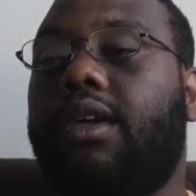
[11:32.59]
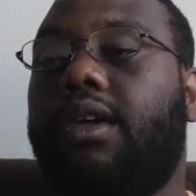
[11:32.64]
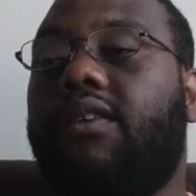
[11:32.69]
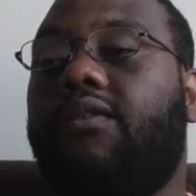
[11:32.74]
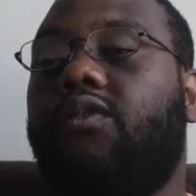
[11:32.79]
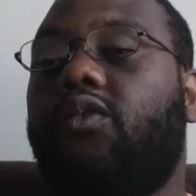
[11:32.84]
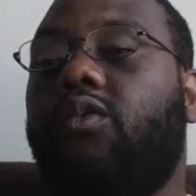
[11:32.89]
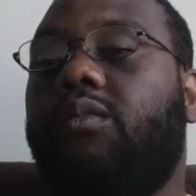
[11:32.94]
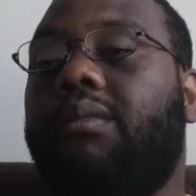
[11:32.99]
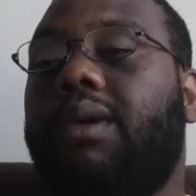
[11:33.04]

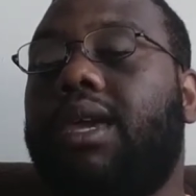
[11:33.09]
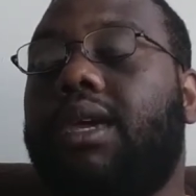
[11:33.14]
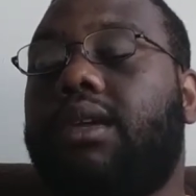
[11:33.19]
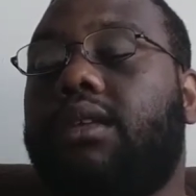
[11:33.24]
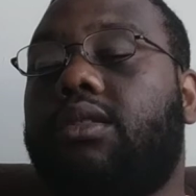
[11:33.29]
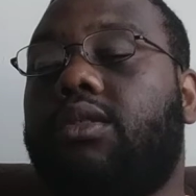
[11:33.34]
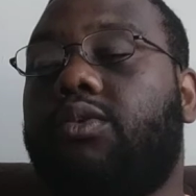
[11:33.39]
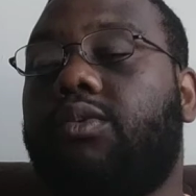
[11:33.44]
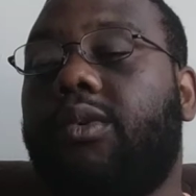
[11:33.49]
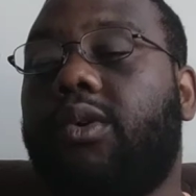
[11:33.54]
If you make
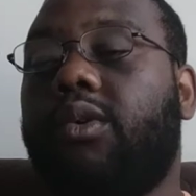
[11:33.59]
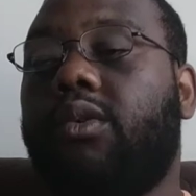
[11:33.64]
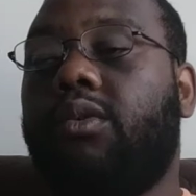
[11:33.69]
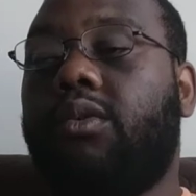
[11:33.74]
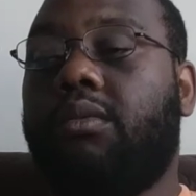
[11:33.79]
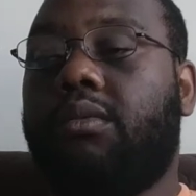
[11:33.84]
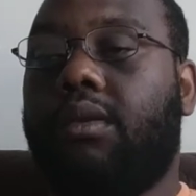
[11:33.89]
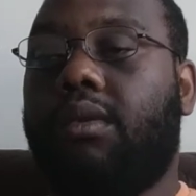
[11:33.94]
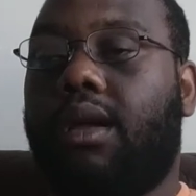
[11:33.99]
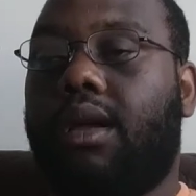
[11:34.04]
it
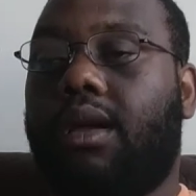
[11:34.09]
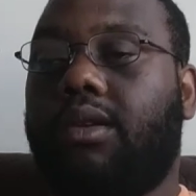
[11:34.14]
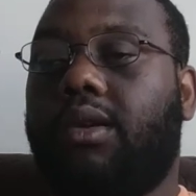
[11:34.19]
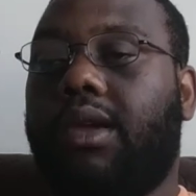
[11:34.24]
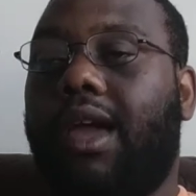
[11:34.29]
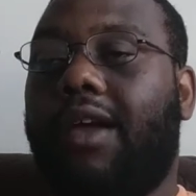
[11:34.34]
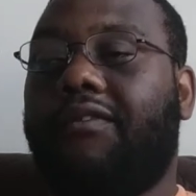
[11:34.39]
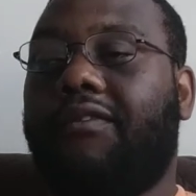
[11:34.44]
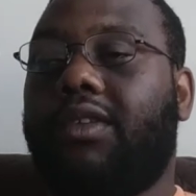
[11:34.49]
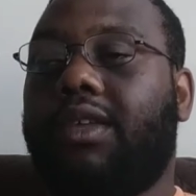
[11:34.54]
through, uh, you
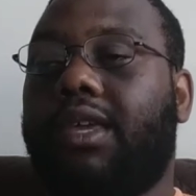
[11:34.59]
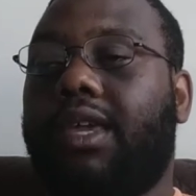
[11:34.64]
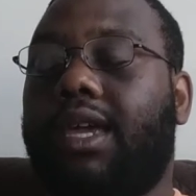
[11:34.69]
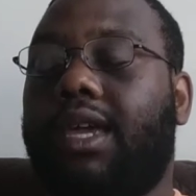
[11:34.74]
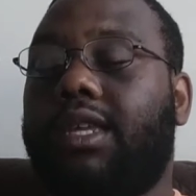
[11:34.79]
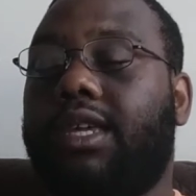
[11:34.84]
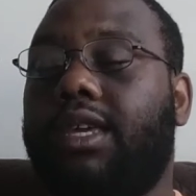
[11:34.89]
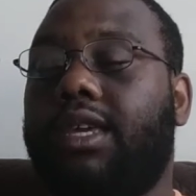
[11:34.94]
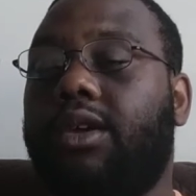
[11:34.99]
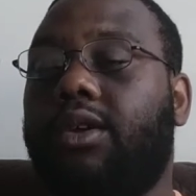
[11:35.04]
have to
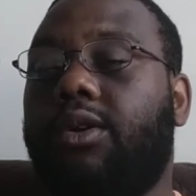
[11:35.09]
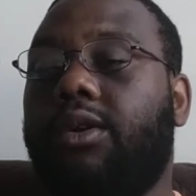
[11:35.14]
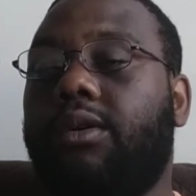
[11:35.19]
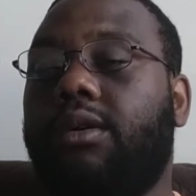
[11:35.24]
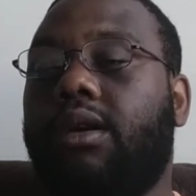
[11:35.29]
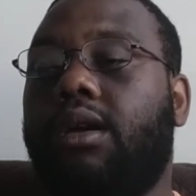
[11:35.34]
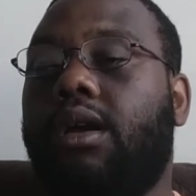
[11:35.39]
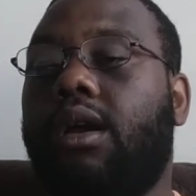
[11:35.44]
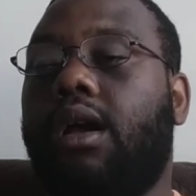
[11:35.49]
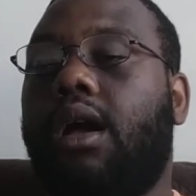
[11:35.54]
get
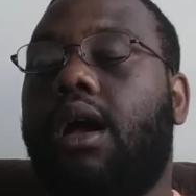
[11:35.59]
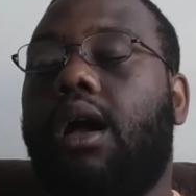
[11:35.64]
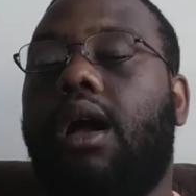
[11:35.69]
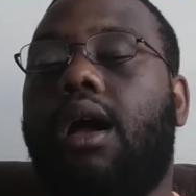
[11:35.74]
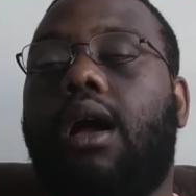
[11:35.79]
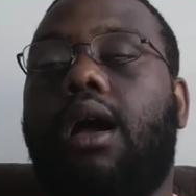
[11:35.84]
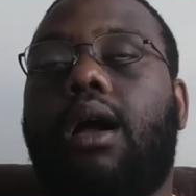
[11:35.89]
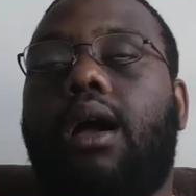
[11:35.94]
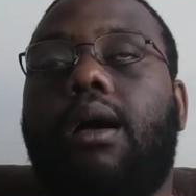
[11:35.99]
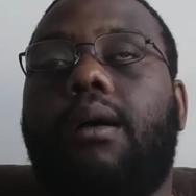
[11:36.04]
here,
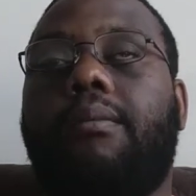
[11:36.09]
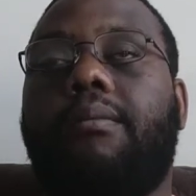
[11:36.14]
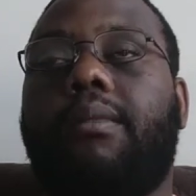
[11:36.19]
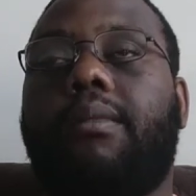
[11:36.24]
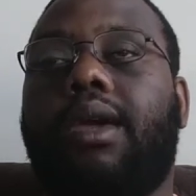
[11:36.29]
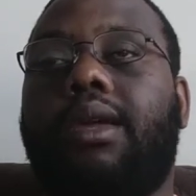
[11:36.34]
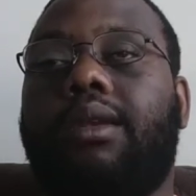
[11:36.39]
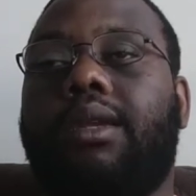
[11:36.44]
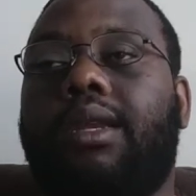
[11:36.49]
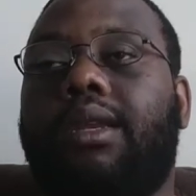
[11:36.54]
um,
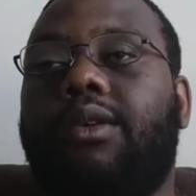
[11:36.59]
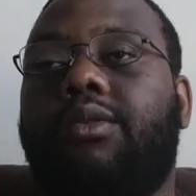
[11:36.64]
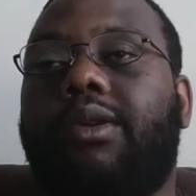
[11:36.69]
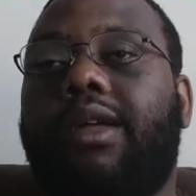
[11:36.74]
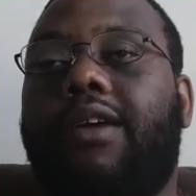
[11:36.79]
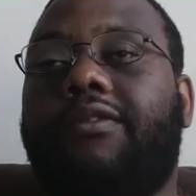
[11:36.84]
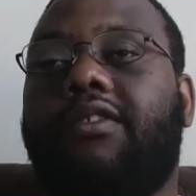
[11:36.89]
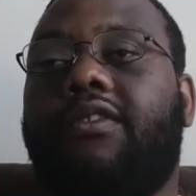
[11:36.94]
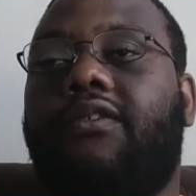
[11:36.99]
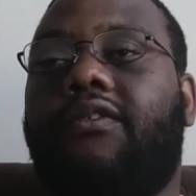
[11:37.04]
and then you would
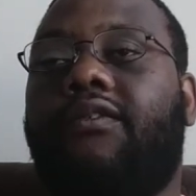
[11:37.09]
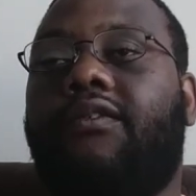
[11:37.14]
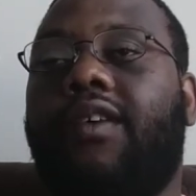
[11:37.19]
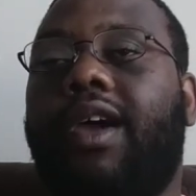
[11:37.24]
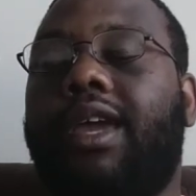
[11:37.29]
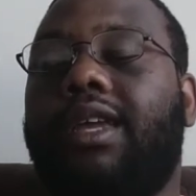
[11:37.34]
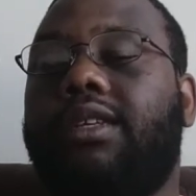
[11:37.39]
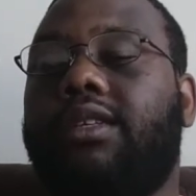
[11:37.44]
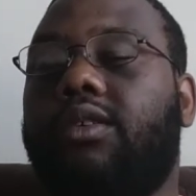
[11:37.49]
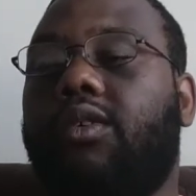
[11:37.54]
have to
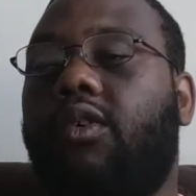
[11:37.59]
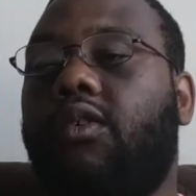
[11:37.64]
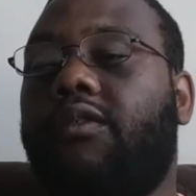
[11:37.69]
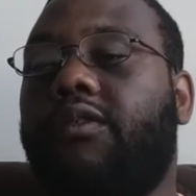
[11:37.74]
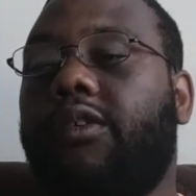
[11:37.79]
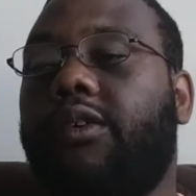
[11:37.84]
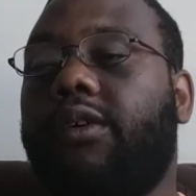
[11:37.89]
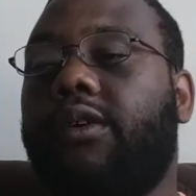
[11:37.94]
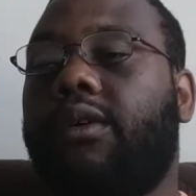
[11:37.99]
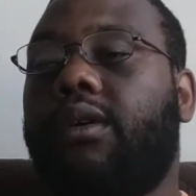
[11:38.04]
fight
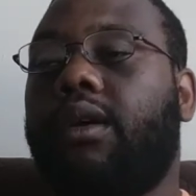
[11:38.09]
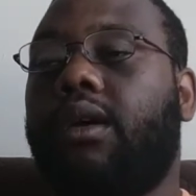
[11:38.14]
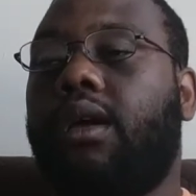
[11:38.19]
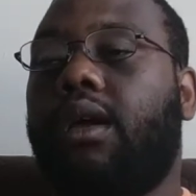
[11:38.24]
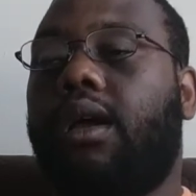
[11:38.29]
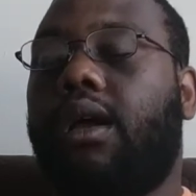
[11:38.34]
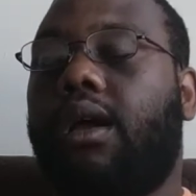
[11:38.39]
over.